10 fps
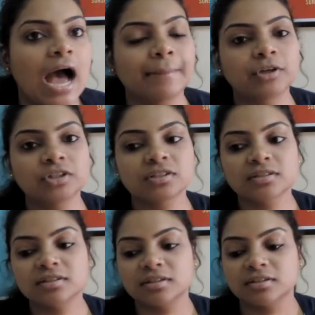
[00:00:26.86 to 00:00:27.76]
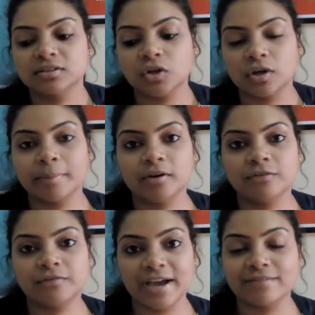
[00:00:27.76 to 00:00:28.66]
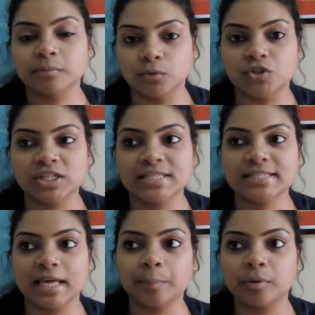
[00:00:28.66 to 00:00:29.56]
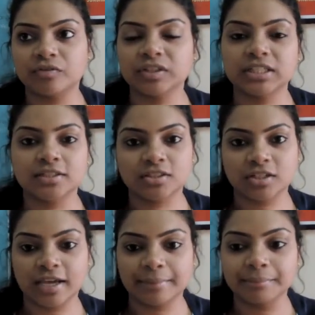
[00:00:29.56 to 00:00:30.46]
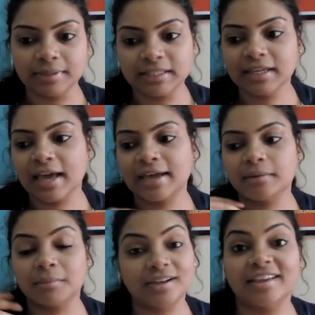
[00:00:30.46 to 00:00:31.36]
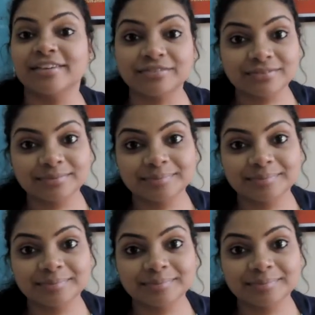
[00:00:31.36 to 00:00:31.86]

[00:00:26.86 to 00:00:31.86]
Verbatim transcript: I'm gonna talk about five emojis that perfectly describe me and my life.